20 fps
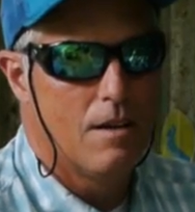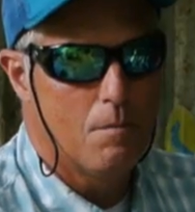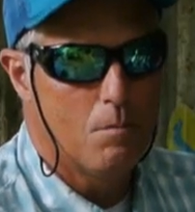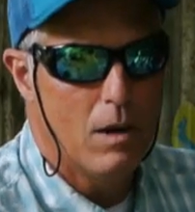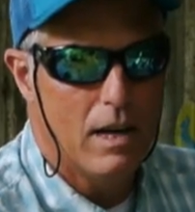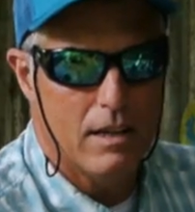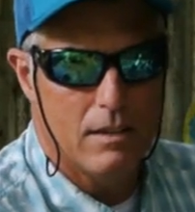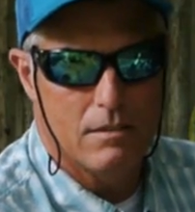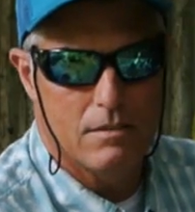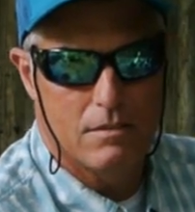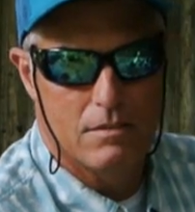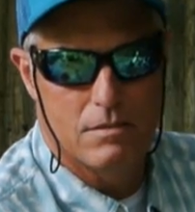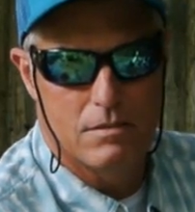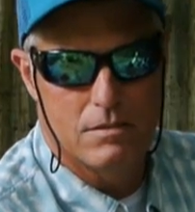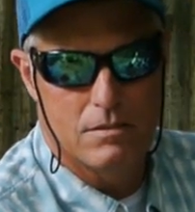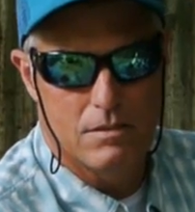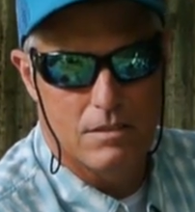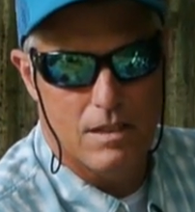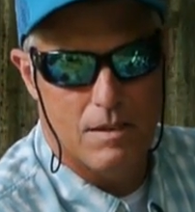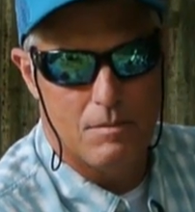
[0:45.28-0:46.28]
but
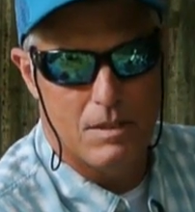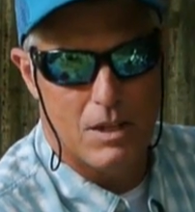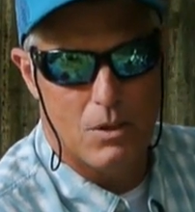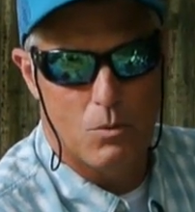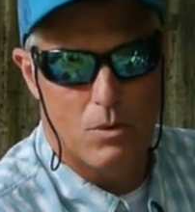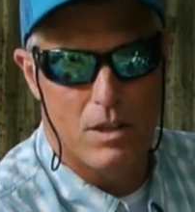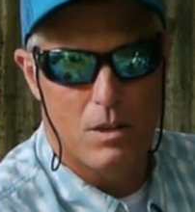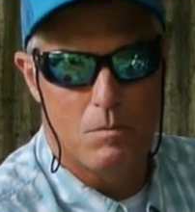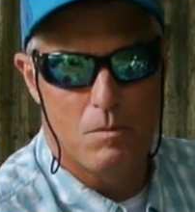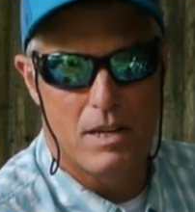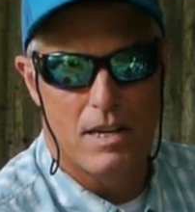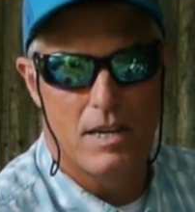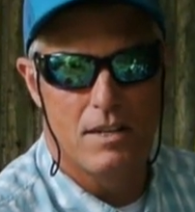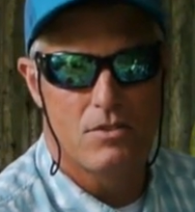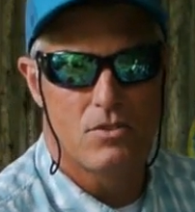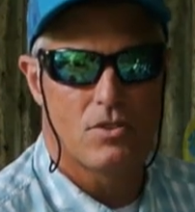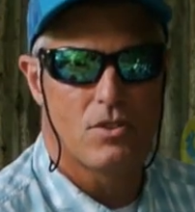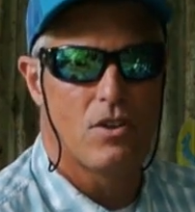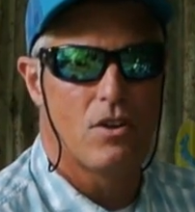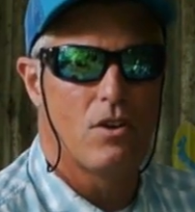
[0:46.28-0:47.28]
I'm not a
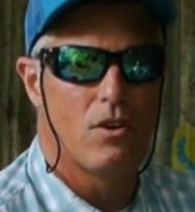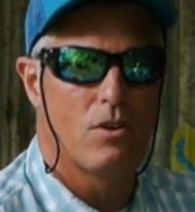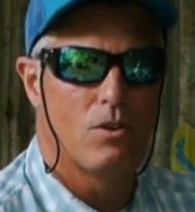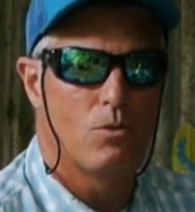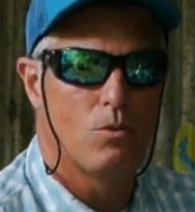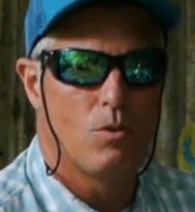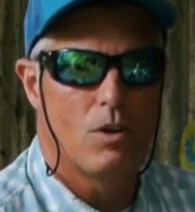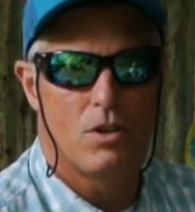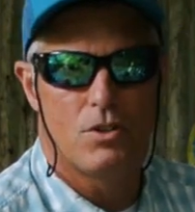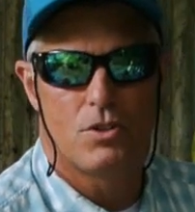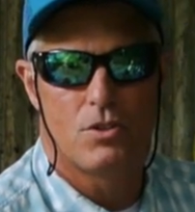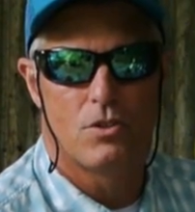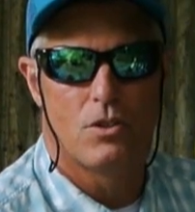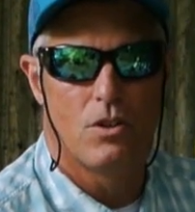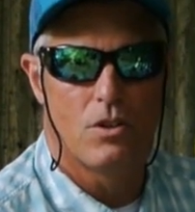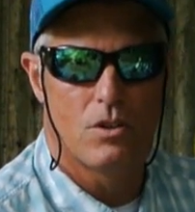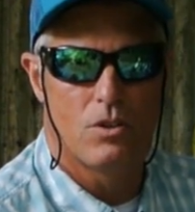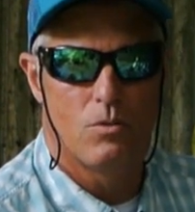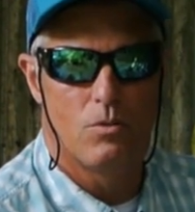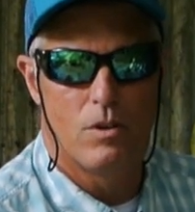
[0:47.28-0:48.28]
weatherman, so watch your
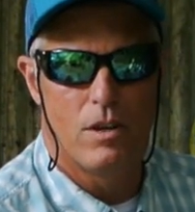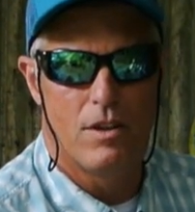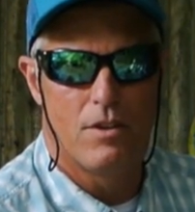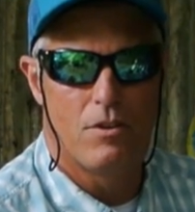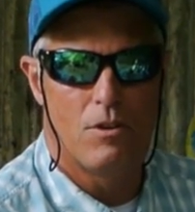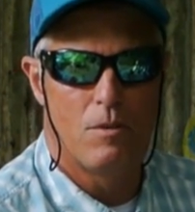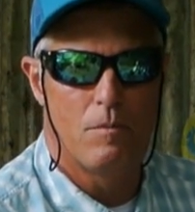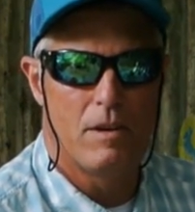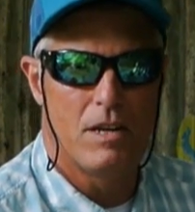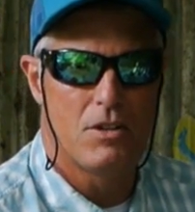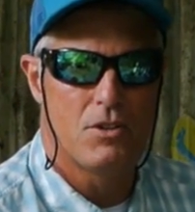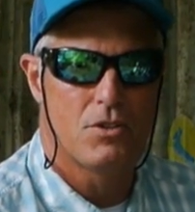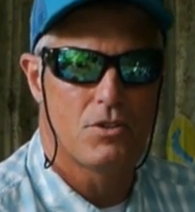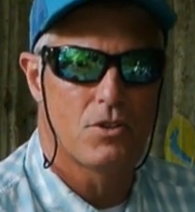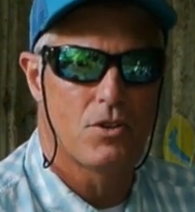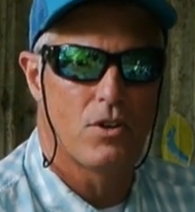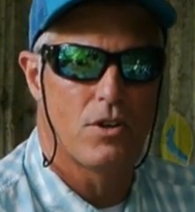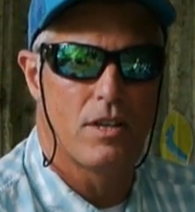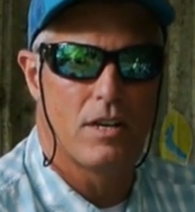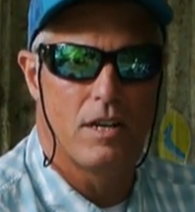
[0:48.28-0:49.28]
local weather and make
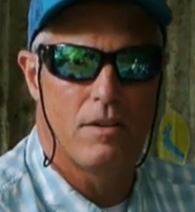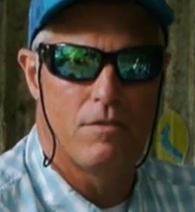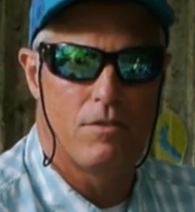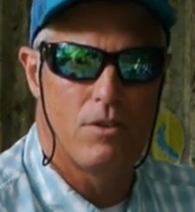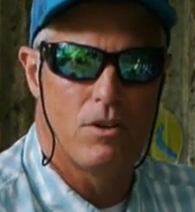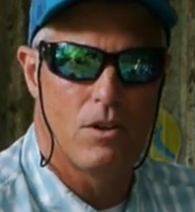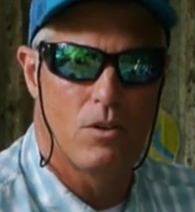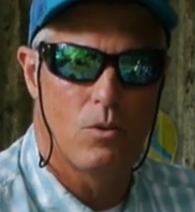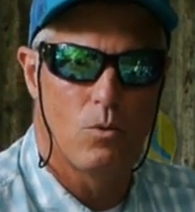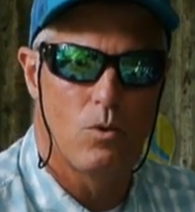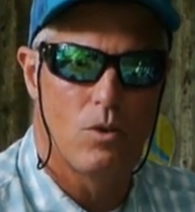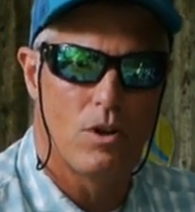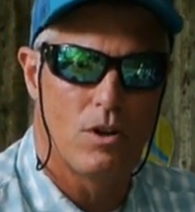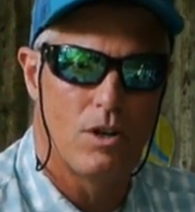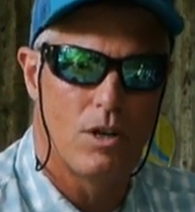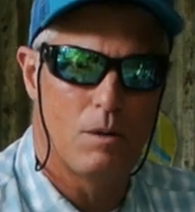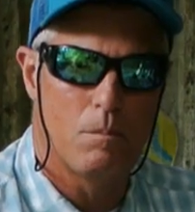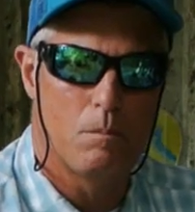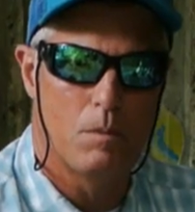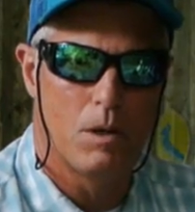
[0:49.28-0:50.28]
sure that if you're on the
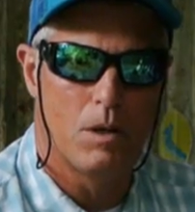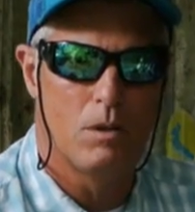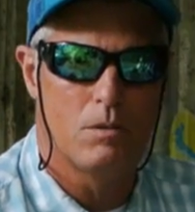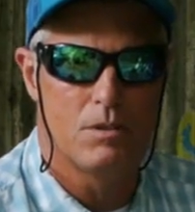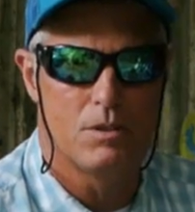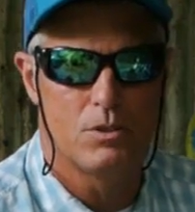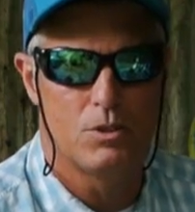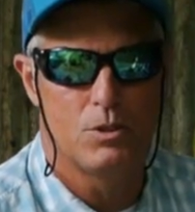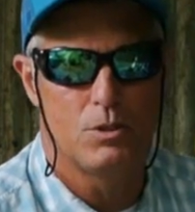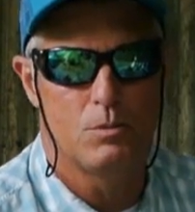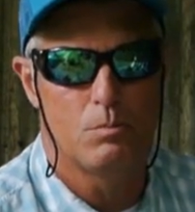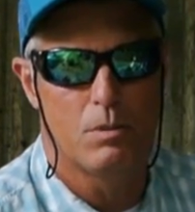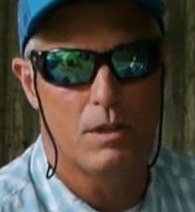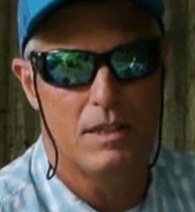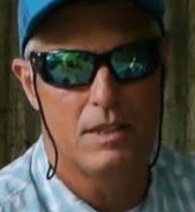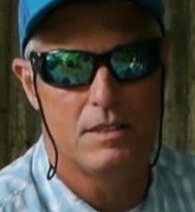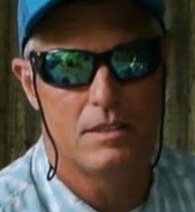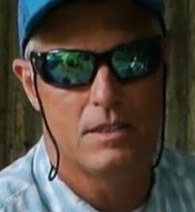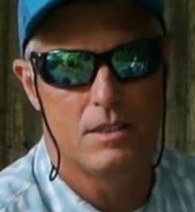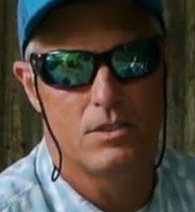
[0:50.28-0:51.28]
water in a boat that you
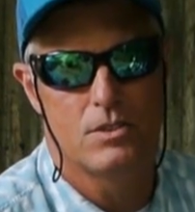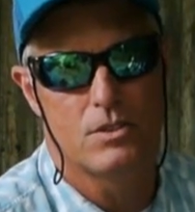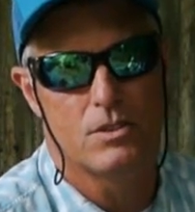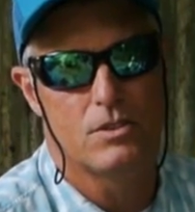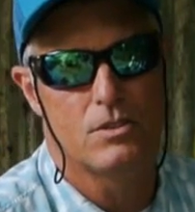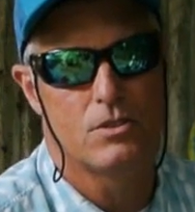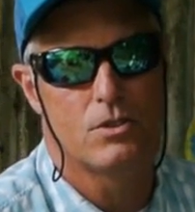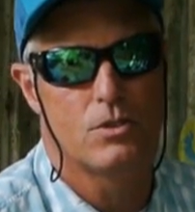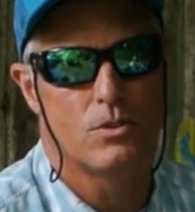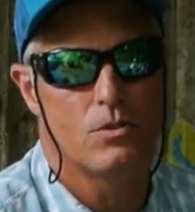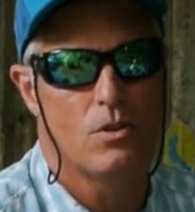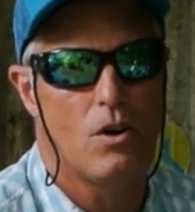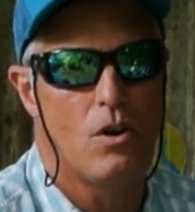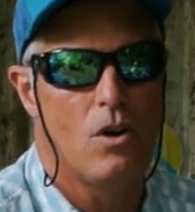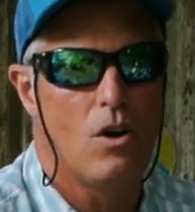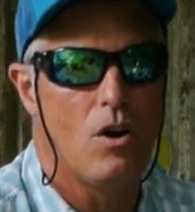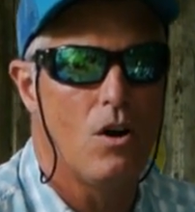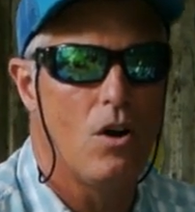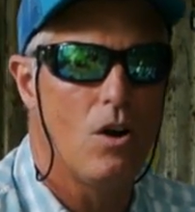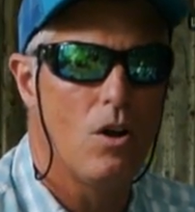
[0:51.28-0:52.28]
pay attention to
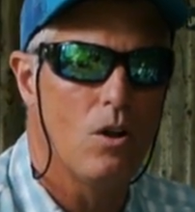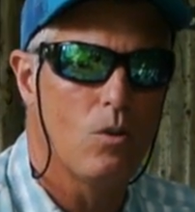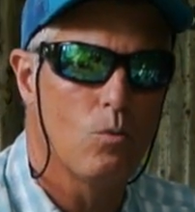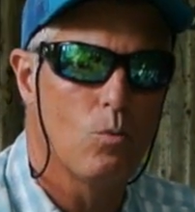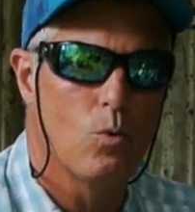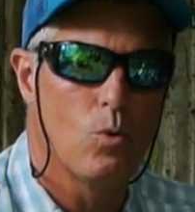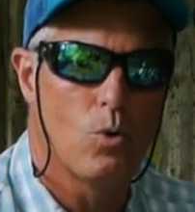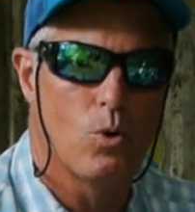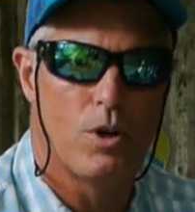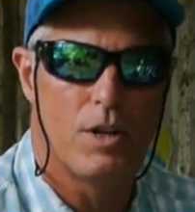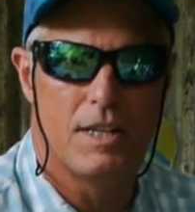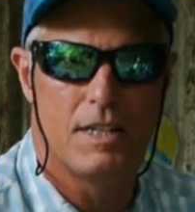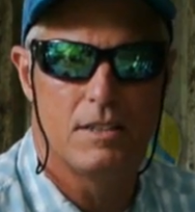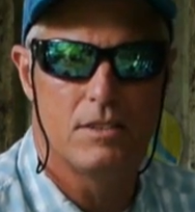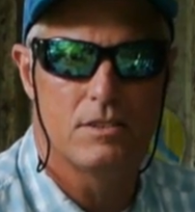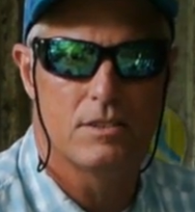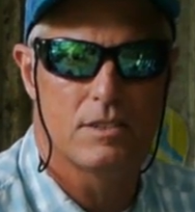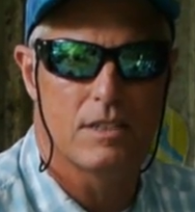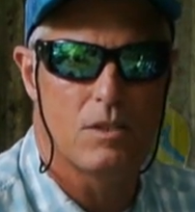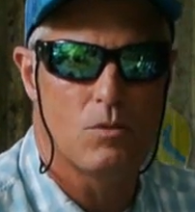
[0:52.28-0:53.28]
all
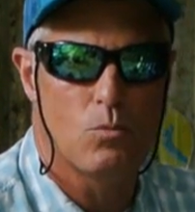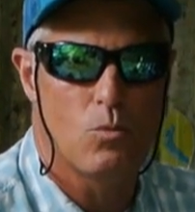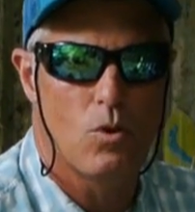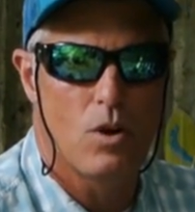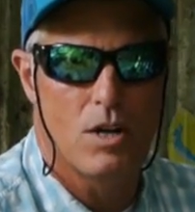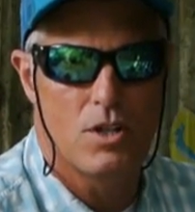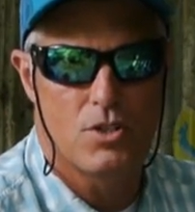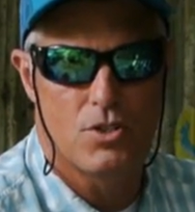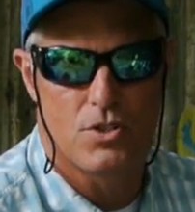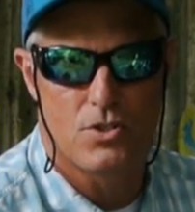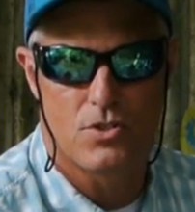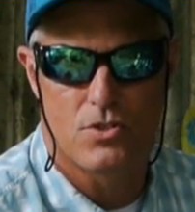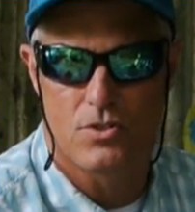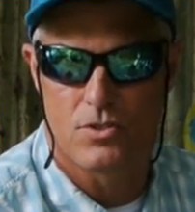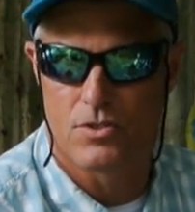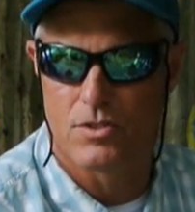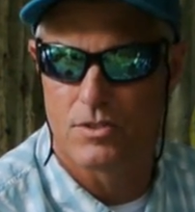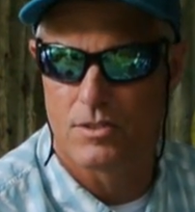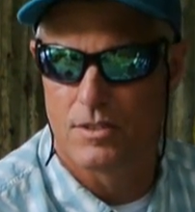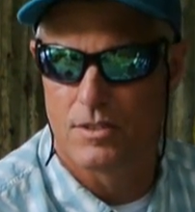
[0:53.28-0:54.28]
warnings and watches.